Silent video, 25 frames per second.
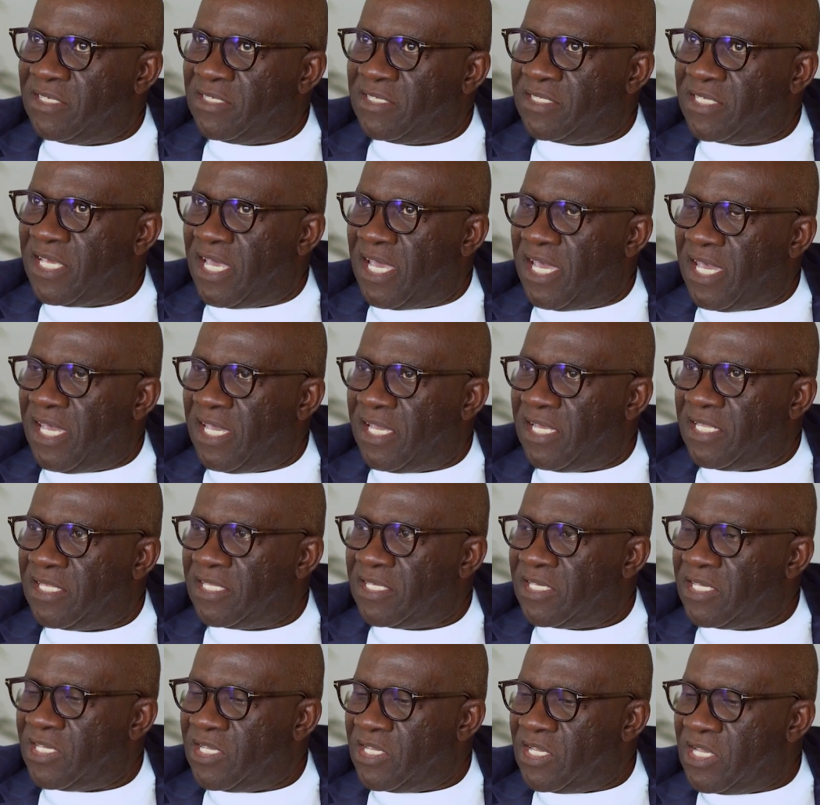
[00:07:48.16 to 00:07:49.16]
saying
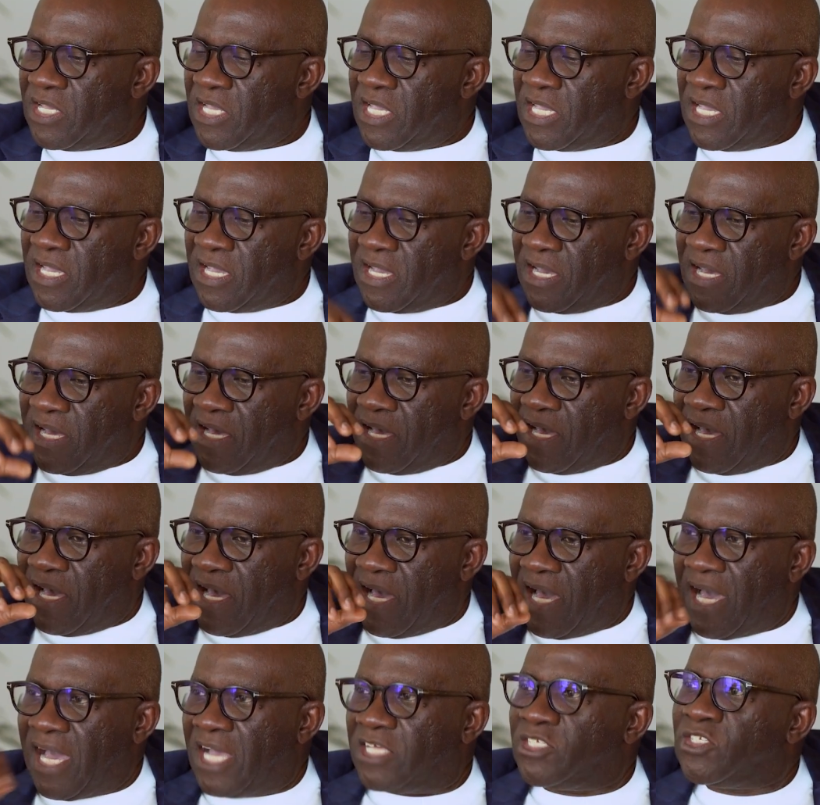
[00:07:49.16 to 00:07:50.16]

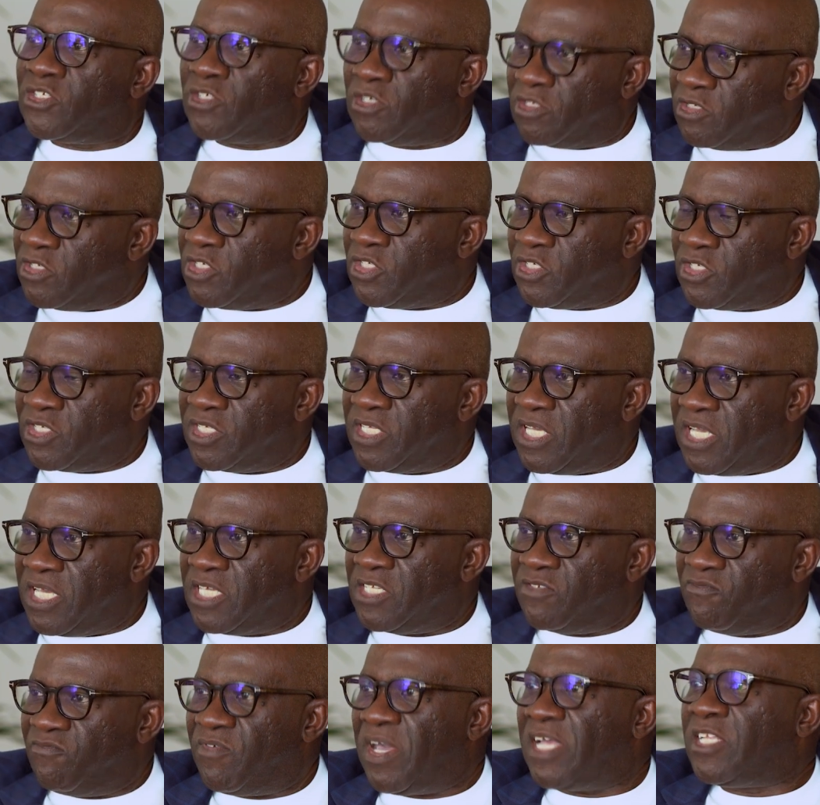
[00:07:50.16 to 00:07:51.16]
our solution
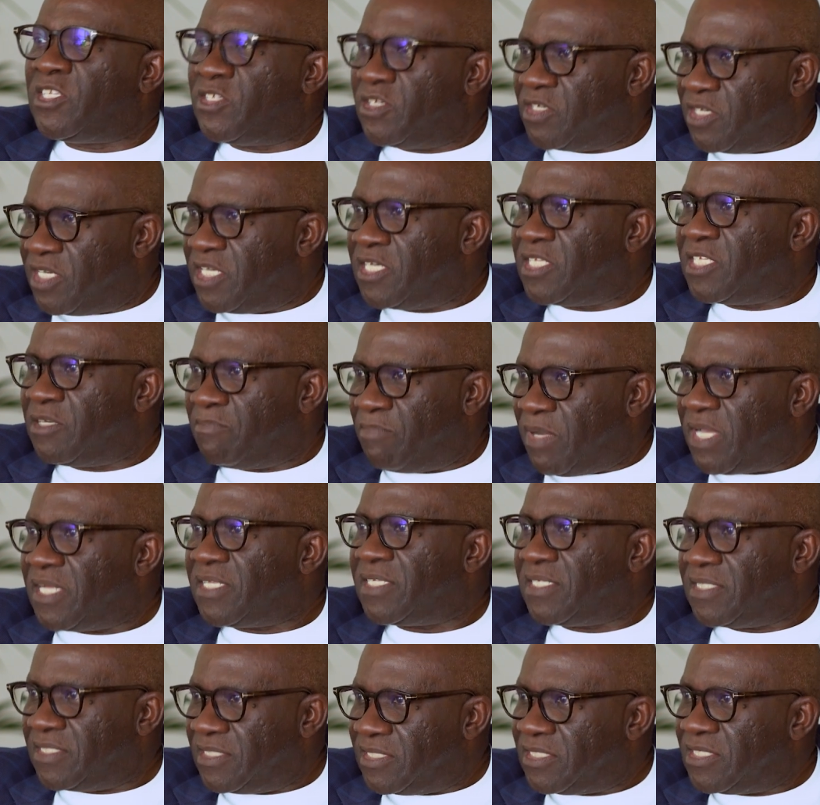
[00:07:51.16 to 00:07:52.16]
is vendor
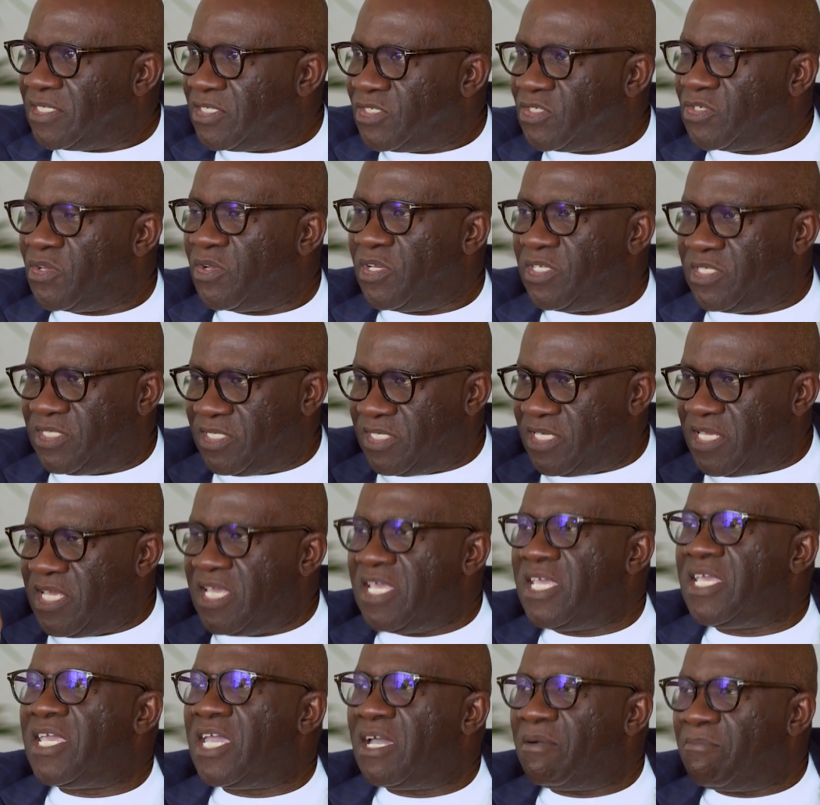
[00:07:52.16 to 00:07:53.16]
independent. So it's
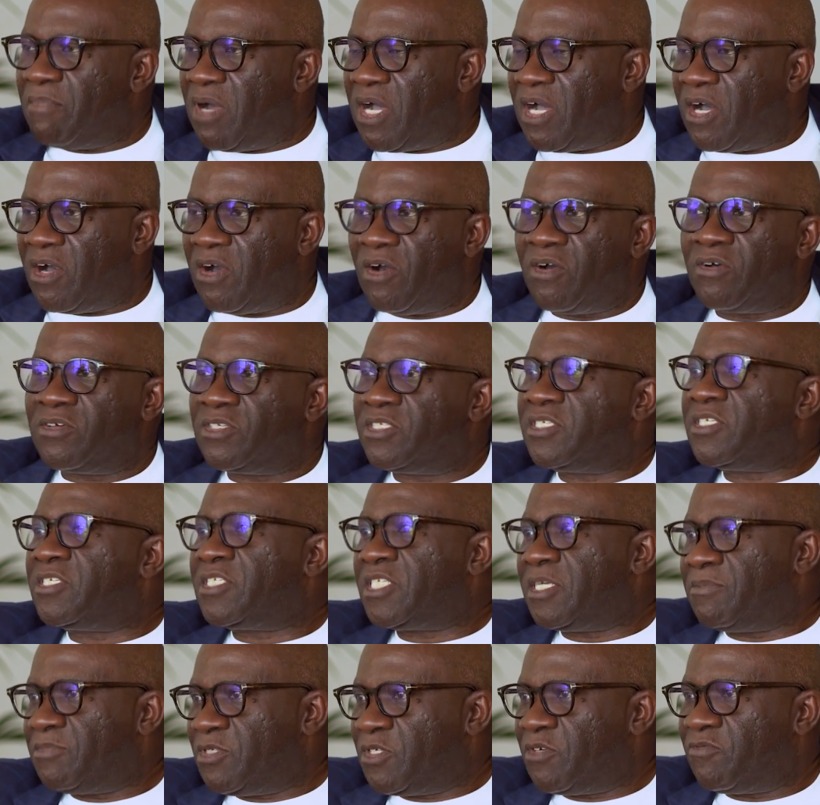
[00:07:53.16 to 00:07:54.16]
EMR, or
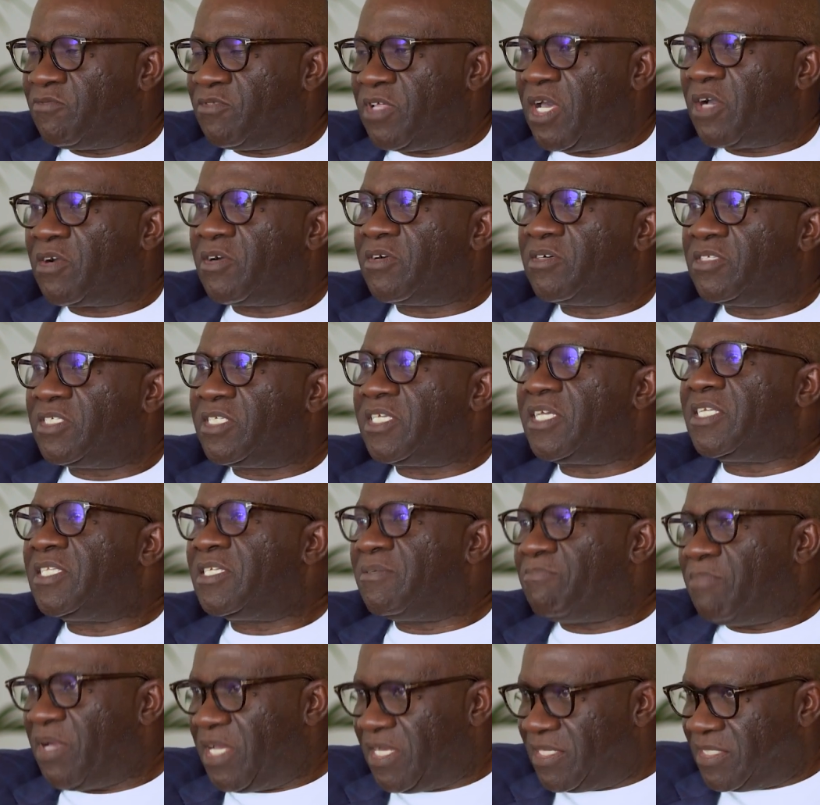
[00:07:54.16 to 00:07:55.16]
systems of records
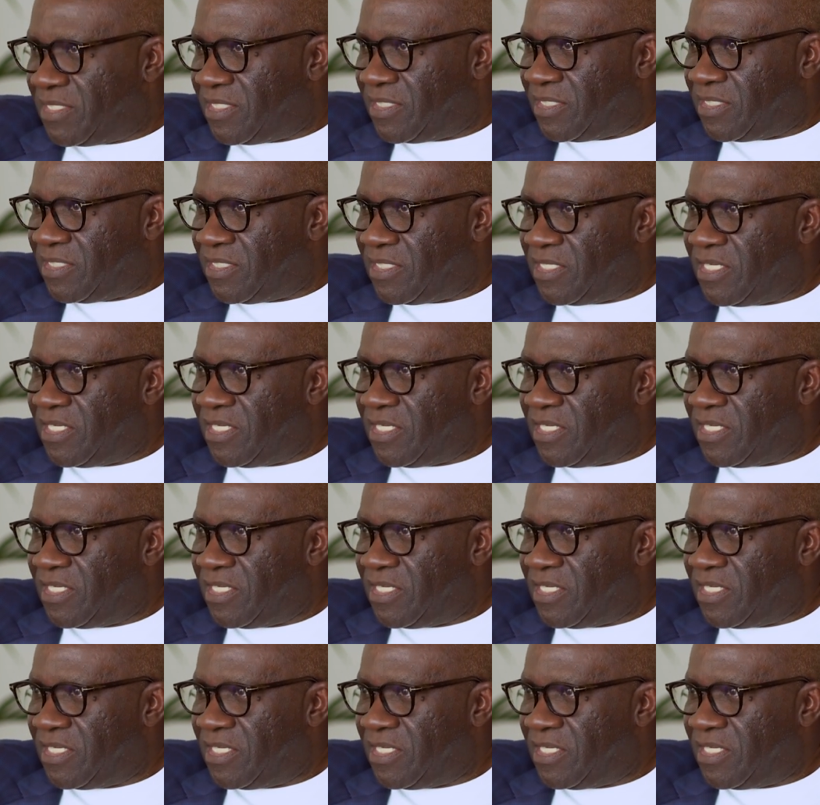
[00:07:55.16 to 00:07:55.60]
independent.